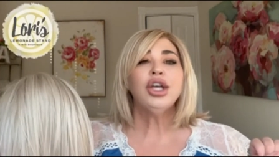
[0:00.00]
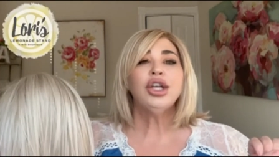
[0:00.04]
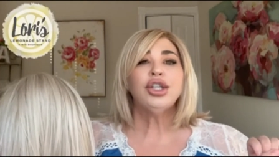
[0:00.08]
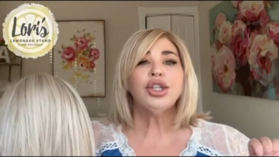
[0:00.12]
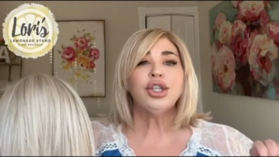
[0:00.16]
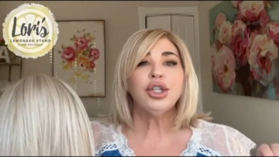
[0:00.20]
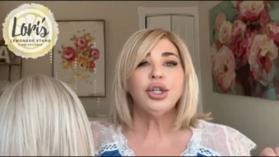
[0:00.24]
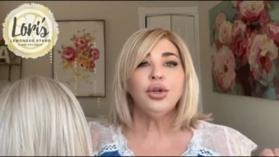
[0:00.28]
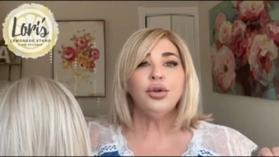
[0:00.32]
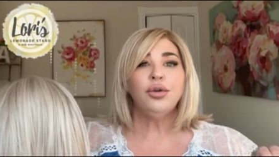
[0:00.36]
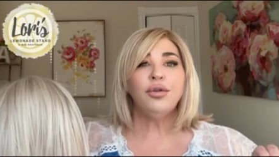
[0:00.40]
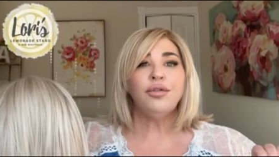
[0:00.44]

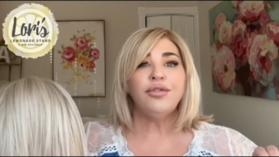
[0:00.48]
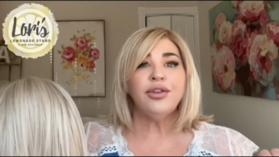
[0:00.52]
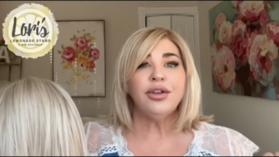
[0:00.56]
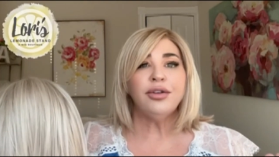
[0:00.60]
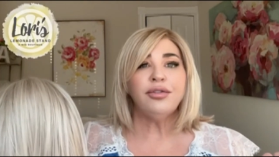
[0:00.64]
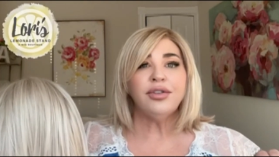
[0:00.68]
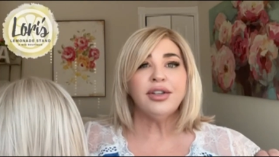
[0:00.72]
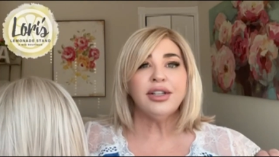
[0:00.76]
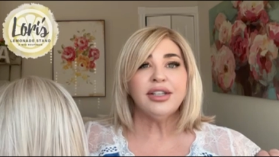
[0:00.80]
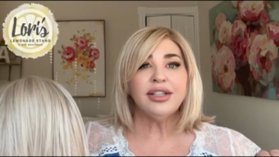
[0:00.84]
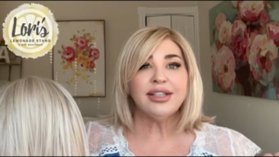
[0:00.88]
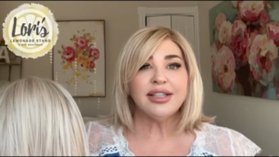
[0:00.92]

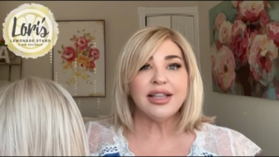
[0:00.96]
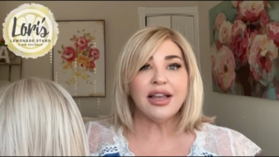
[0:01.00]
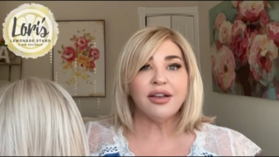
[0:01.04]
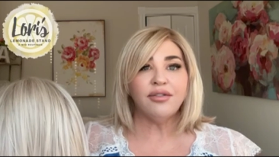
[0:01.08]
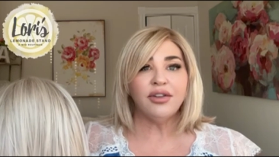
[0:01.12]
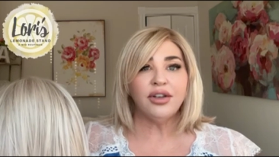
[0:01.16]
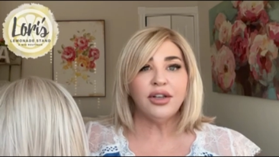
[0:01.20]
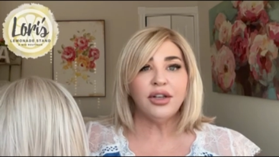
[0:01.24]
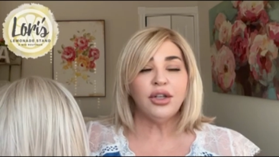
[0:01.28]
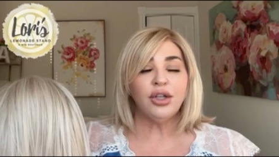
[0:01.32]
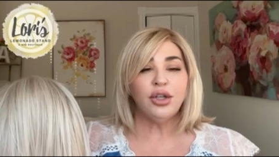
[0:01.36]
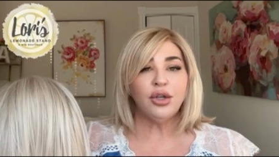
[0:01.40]

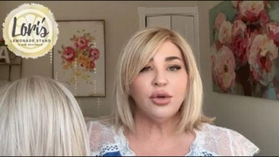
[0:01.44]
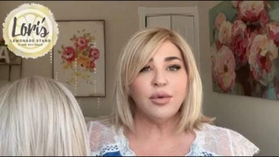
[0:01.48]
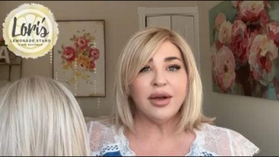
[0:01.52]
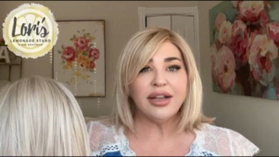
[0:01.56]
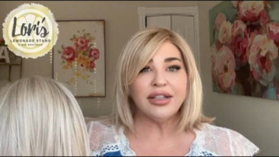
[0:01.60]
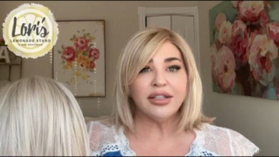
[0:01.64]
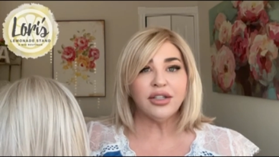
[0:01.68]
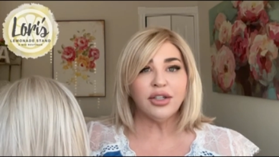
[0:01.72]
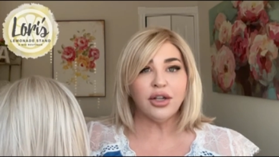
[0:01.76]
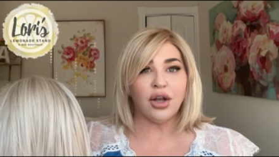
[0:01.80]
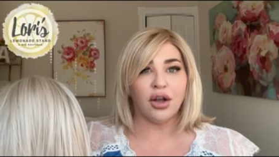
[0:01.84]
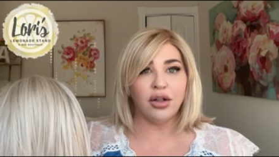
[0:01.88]
257
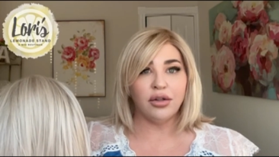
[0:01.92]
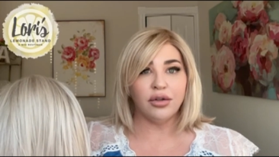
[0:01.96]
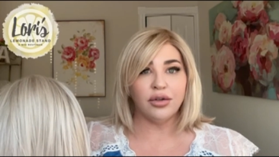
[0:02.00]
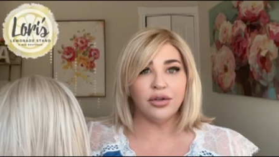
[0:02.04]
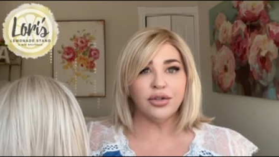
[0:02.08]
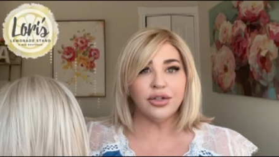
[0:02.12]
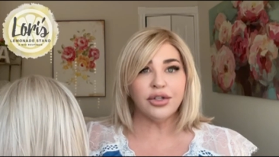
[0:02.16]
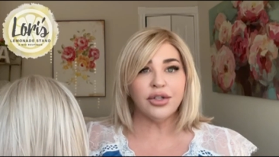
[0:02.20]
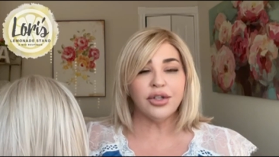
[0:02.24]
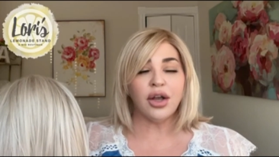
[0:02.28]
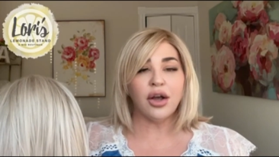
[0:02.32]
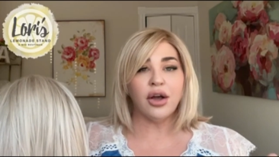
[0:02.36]
US
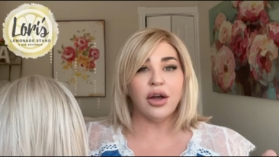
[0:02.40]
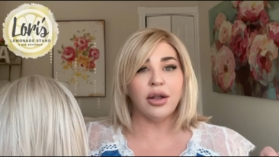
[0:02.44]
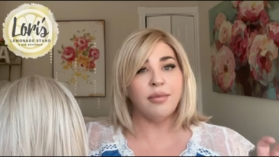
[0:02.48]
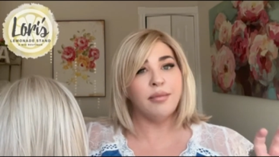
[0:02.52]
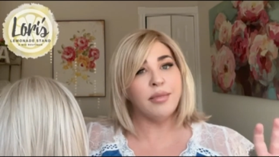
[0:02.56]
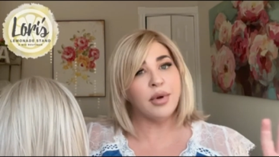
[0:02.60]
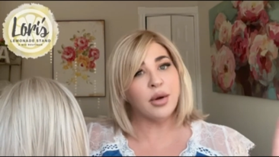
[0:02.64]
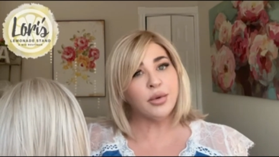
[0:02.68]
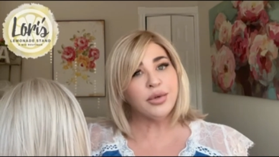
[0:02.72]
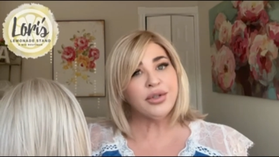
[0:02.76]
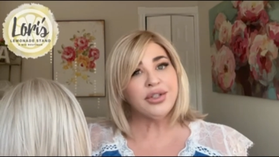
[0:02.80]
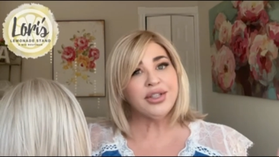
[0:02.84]
dollars
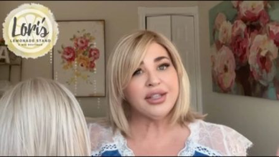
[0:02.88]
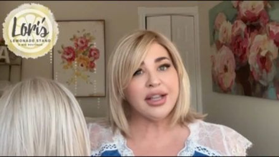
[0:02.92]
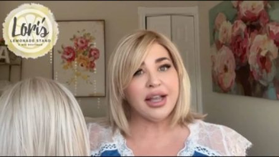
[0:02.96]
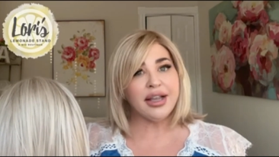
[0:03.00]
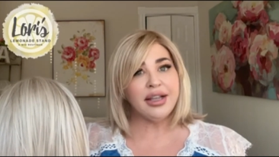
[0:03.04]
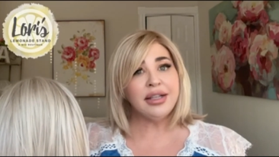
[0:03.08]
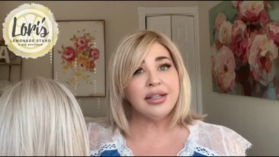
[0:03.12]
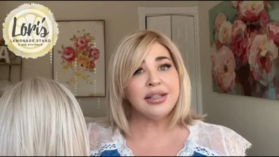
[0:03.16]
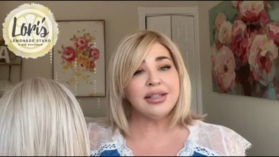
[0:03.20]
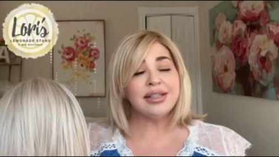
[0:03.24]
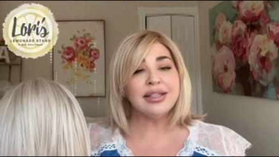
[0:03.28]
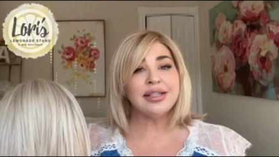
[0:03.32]
on most
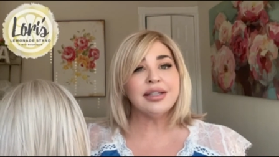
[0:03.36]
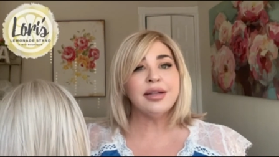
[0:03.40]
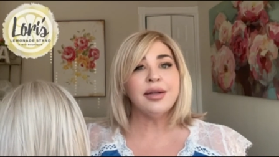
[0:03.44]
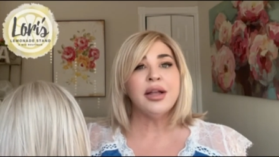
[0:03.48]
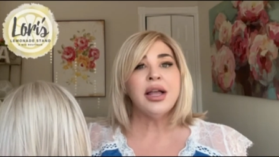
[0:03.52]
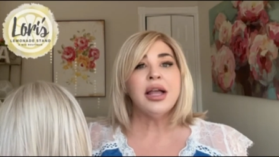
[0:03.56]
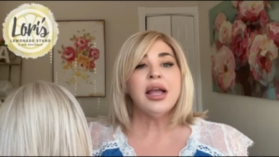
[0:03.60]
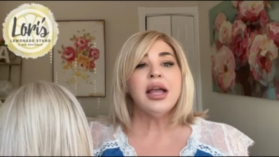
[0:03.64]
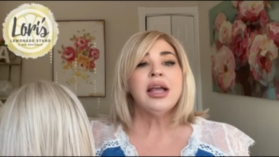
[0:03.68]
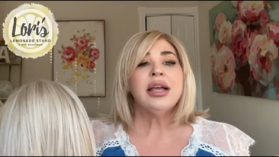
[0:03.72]
sites.